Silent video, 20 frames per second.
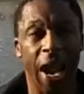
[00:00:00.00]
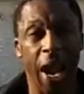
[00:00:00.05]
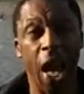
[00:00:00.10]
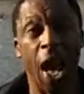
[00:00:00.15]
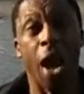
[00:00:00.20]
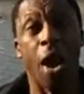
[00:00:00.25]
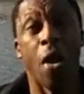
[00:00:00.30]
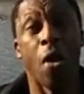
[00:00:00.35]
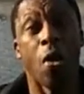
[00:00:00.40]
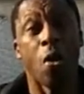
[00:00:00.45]

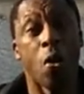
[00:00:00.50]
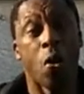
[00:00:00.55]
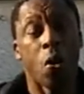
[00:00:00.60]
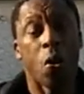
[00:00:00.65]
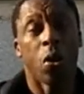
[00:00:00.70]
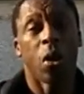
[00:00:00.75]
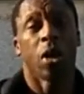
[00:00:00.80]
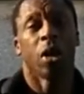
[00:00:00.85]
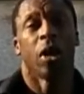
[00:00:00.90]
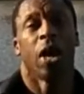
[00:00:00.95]

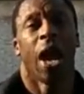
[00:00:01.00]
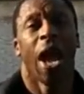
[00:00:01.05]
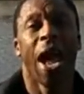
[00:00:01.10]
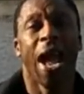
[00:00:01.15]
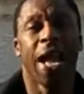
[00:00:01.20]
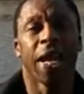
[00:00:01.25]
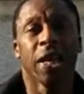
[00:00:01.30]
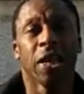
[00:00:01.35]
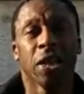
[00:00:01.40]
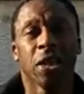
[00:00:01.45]
Hello,
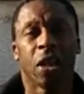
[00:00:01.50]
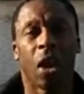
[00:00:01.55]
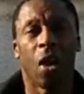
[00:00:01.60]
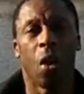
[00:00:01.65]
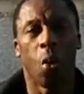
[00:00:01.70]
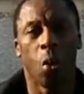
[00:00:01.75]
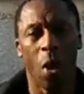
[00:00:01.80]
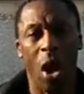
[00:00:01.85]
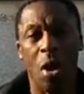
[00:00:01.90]
and